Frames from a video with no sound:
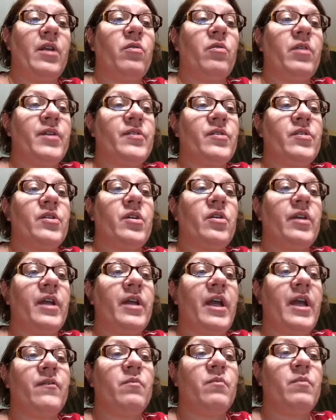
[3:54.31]
don't
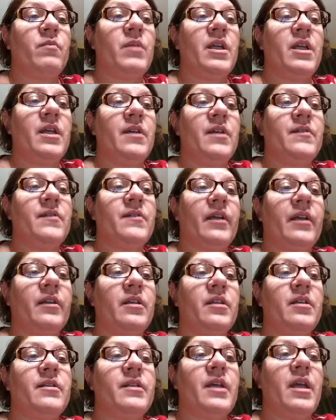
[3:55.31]
necessarily have to be
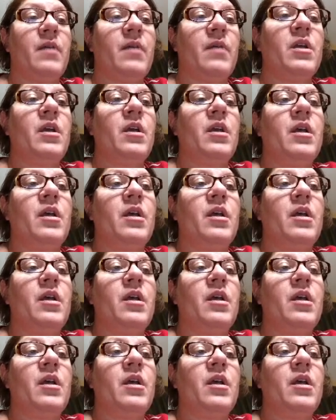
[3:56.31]
exactly the same.